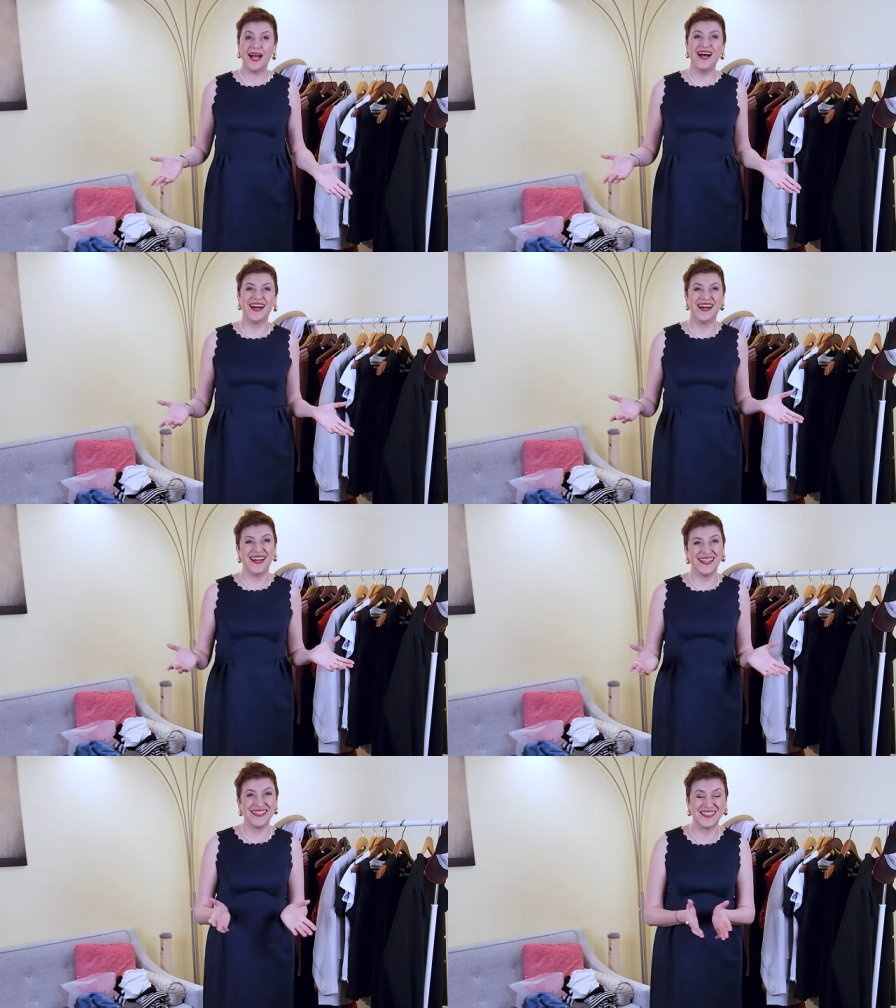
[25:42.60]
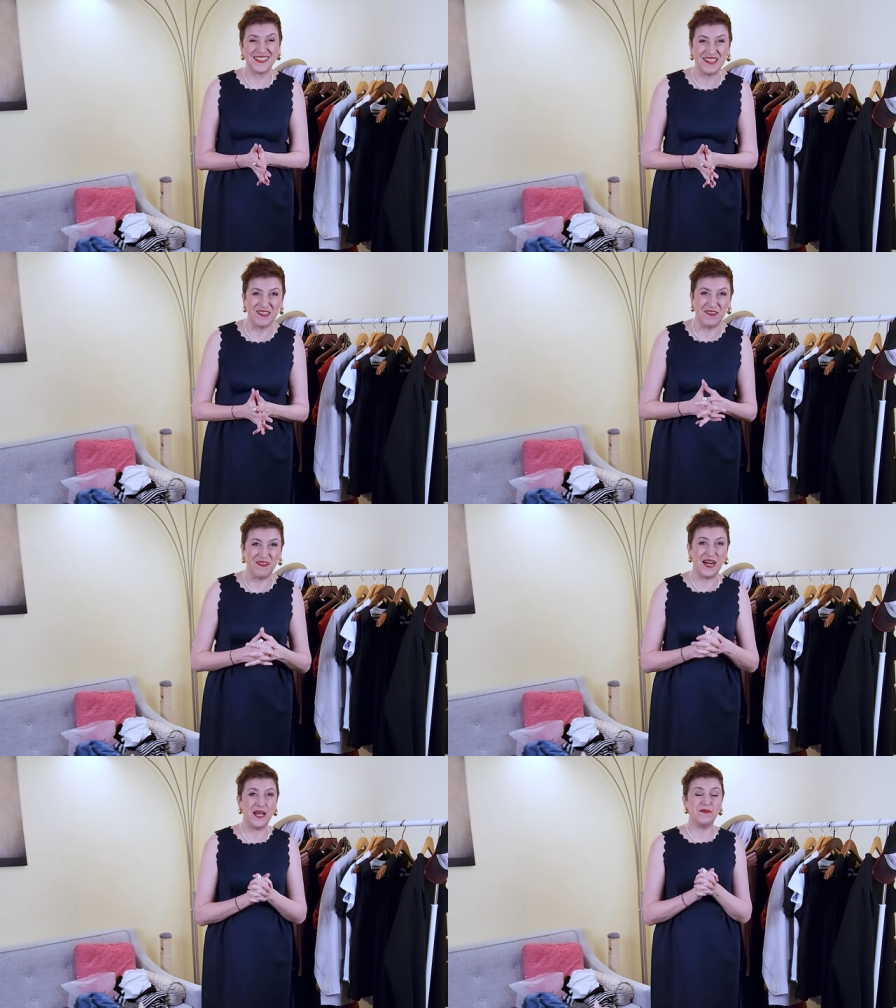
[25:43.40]
I don't
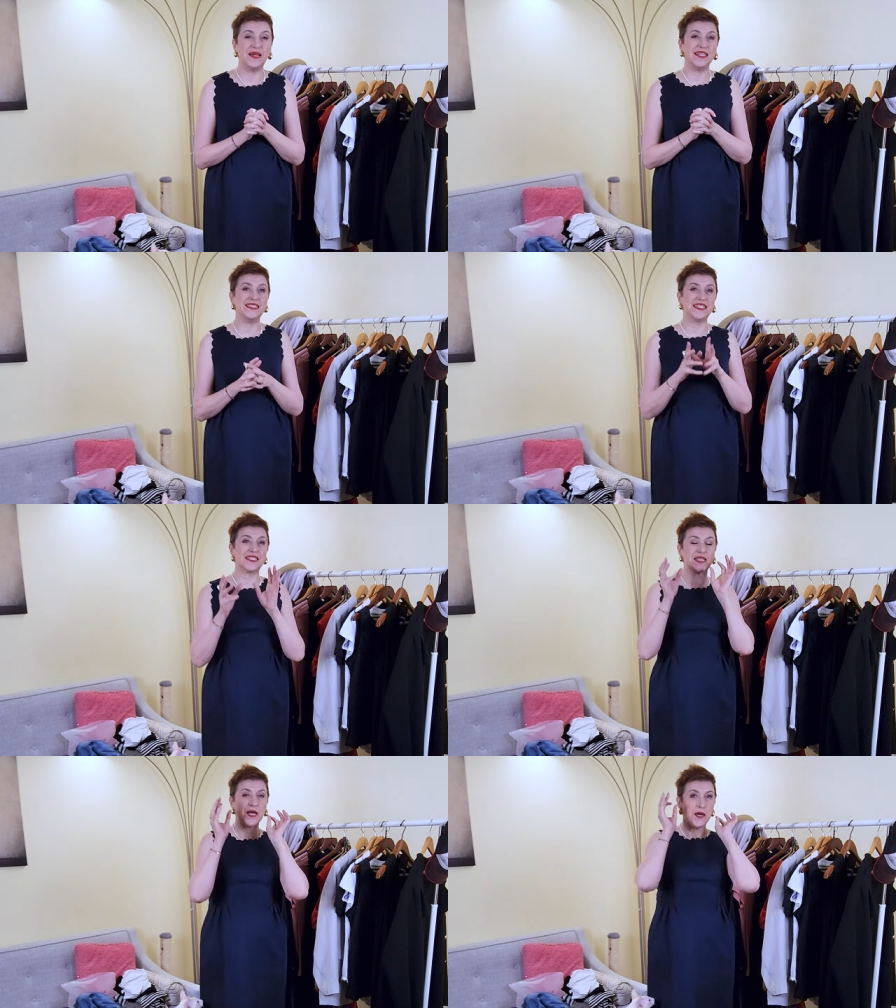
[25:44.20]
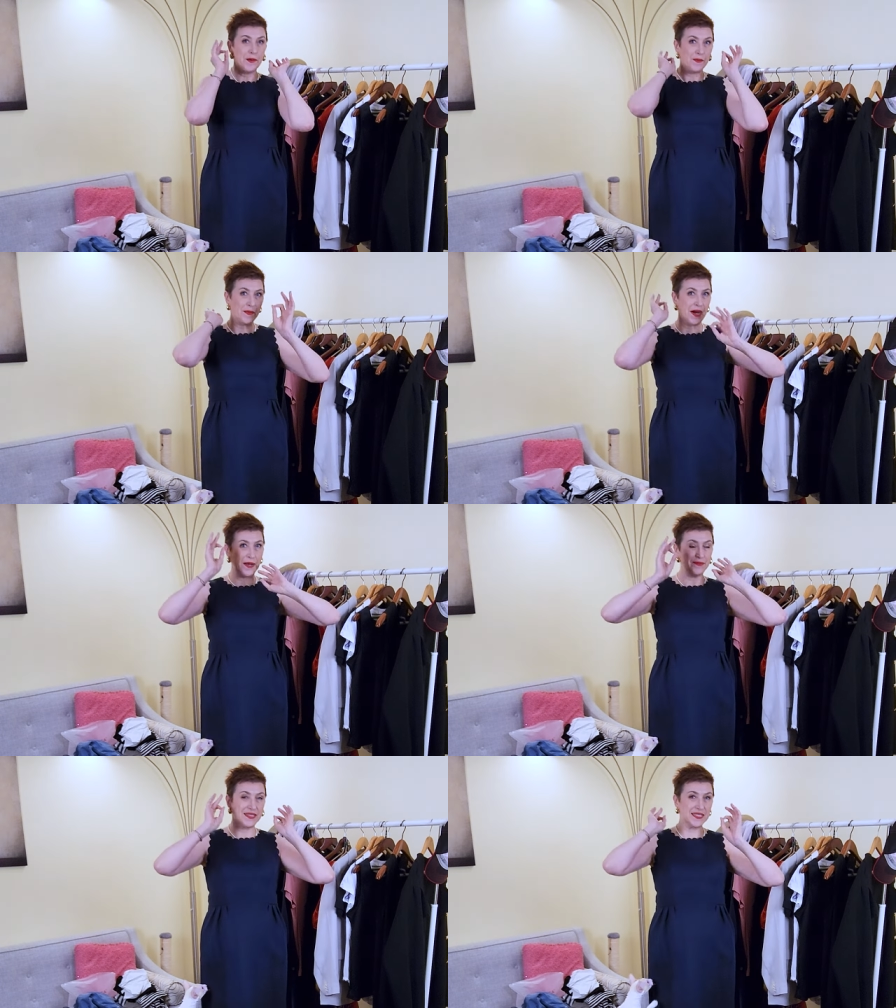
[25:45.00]
know. I'm it just,
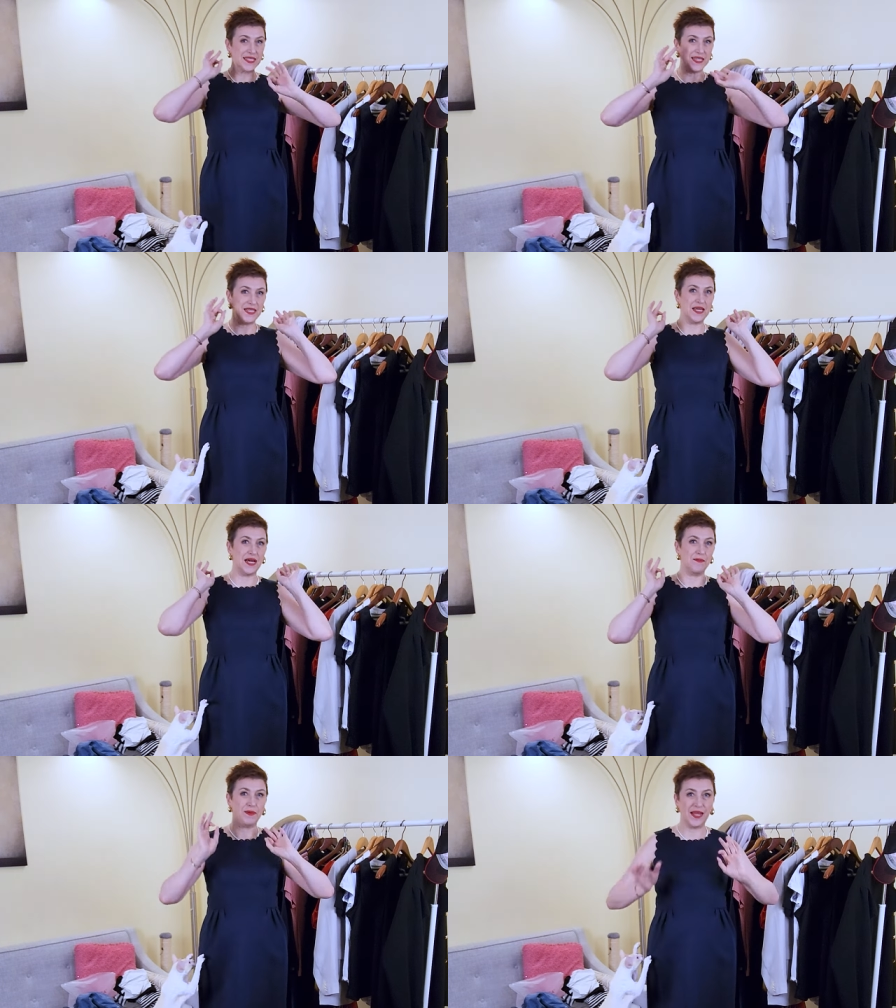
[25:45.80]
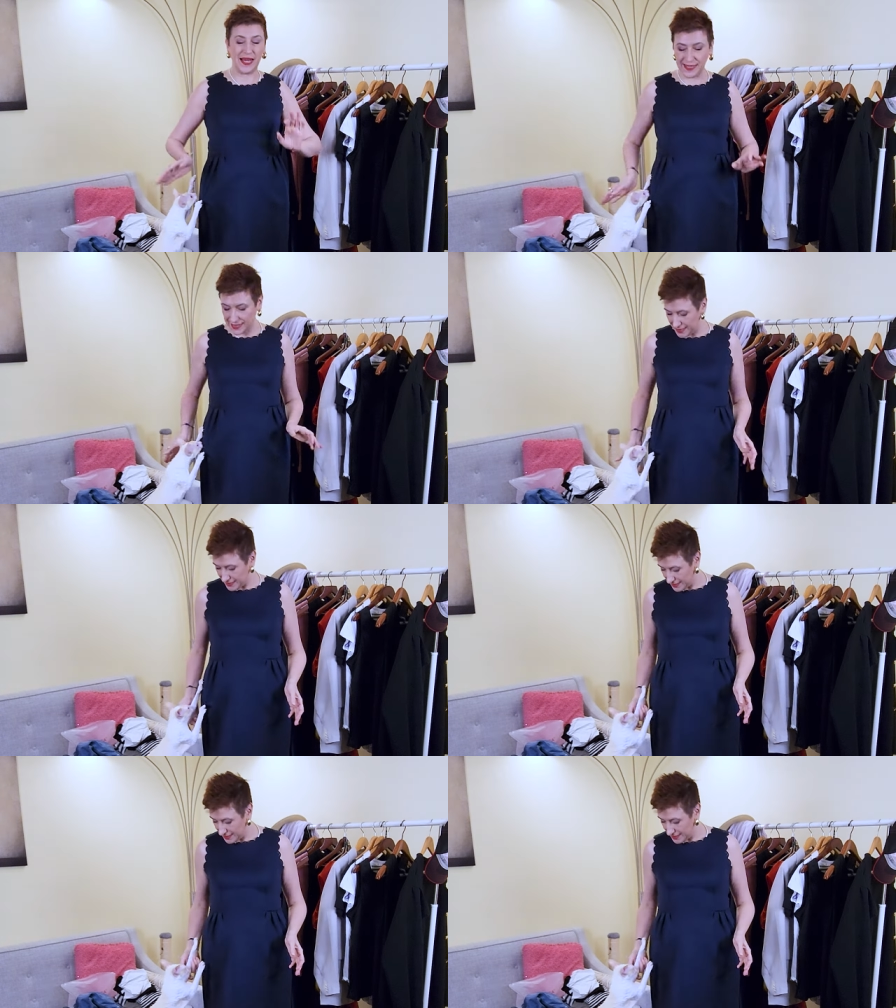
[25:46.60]
I'm thinking, I'm planning.